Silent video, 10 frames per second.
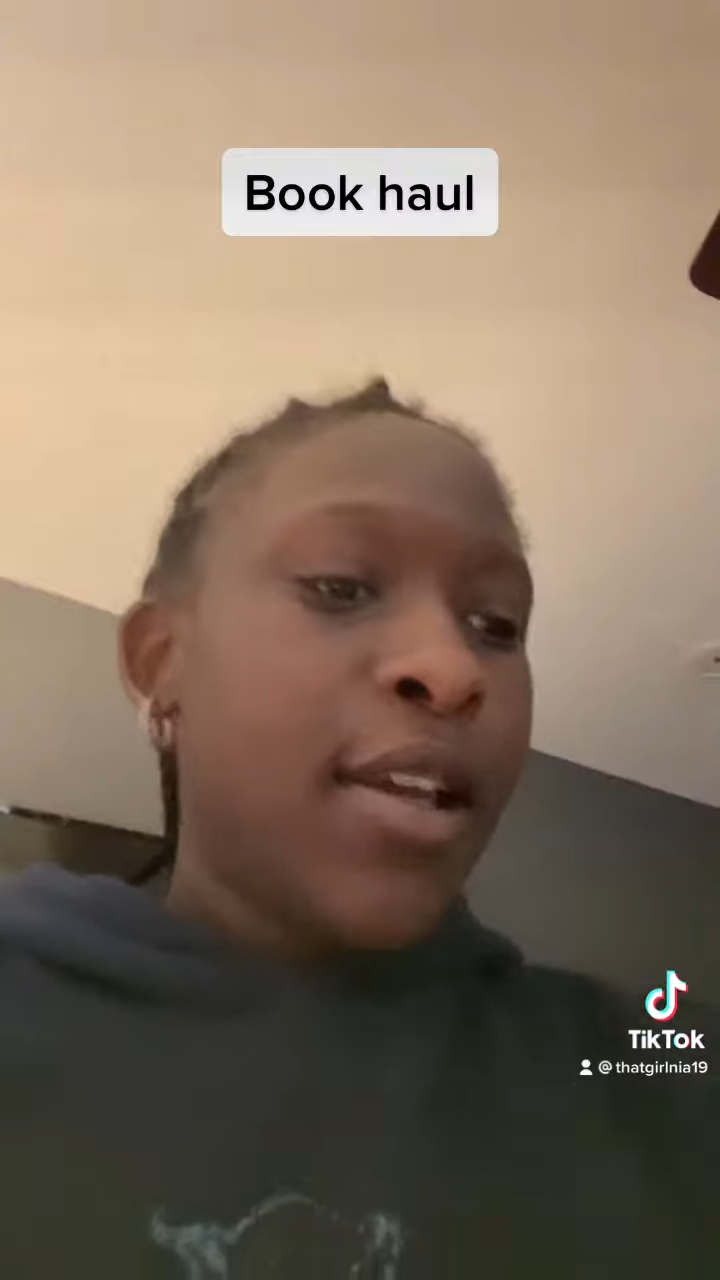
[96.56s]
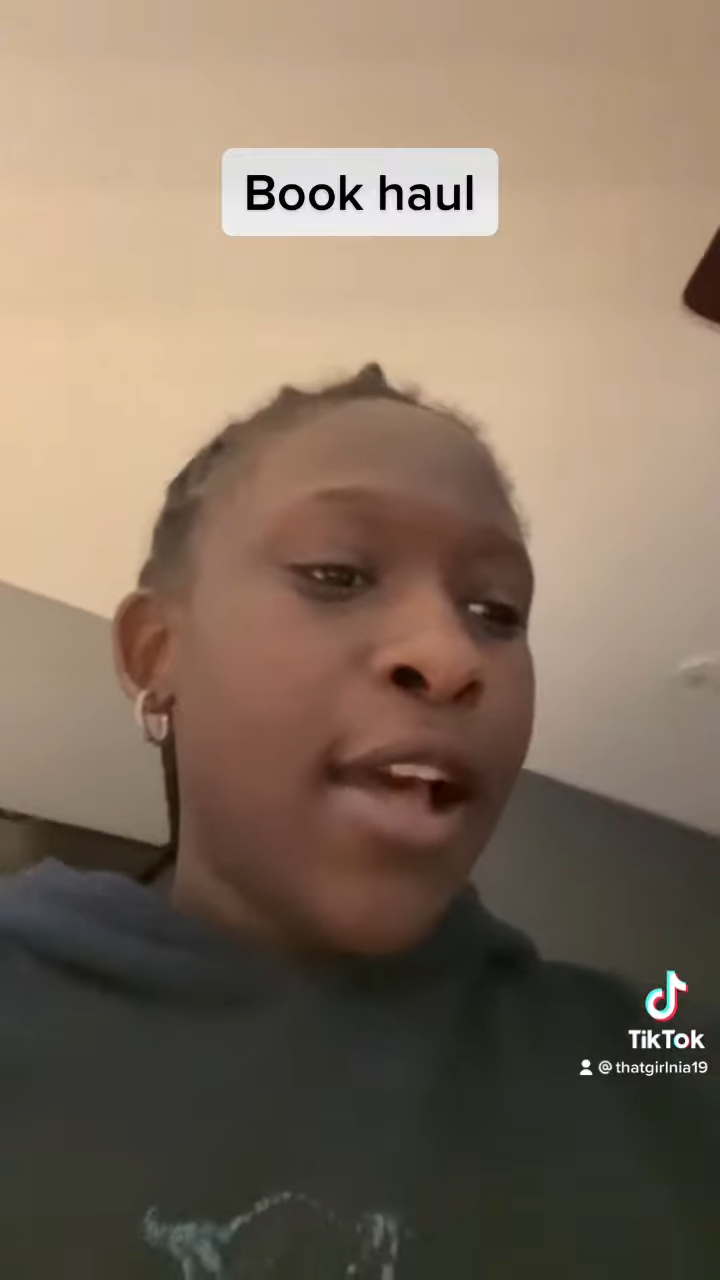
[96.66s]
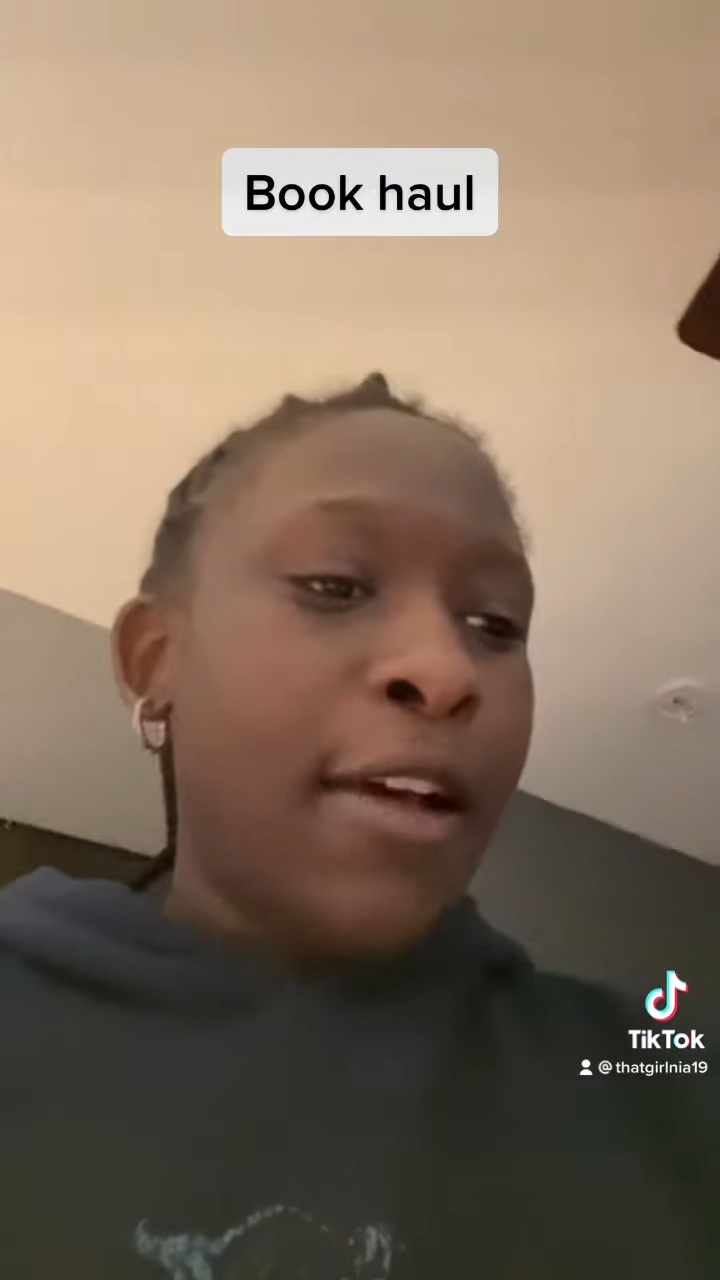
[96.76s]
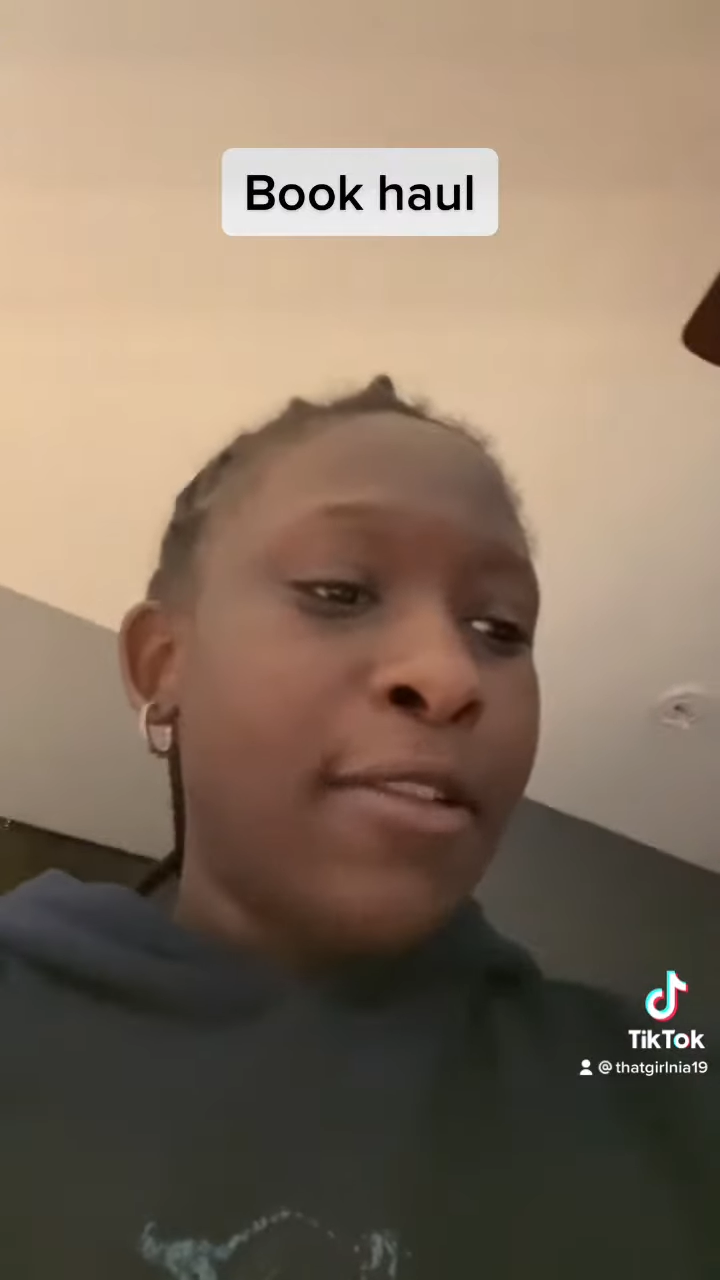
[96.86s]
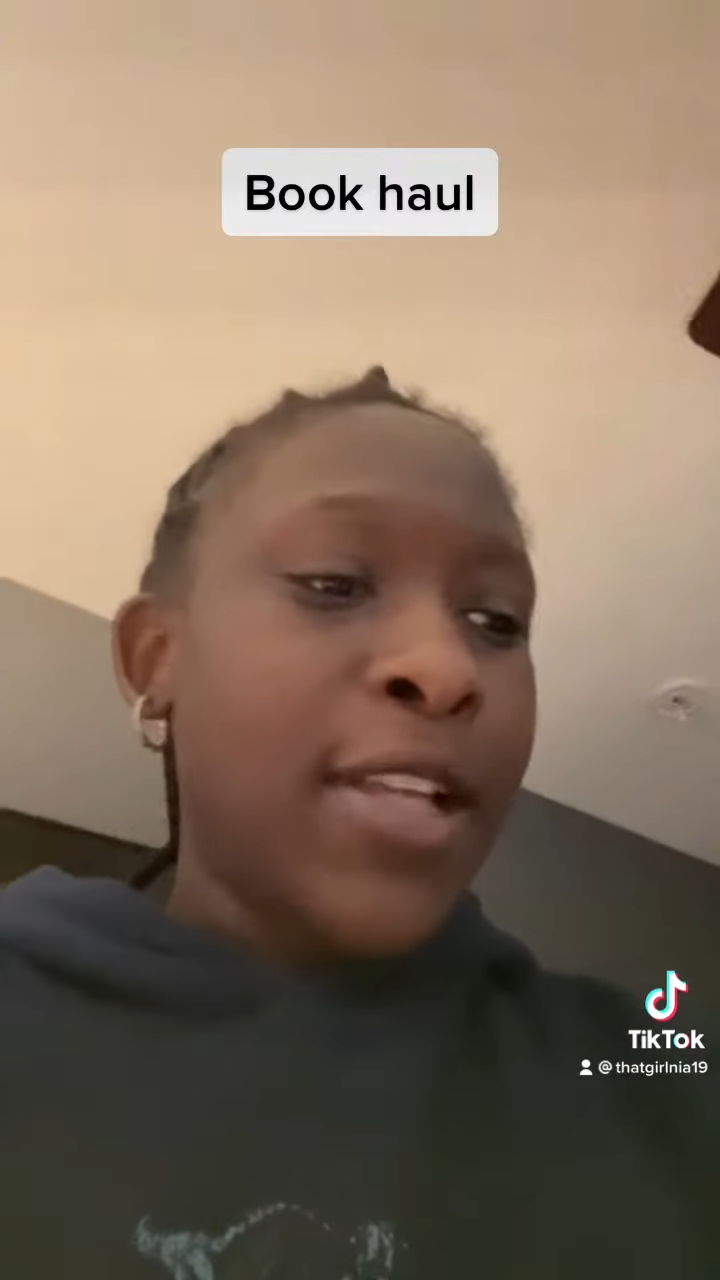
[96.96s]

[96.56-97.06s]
I was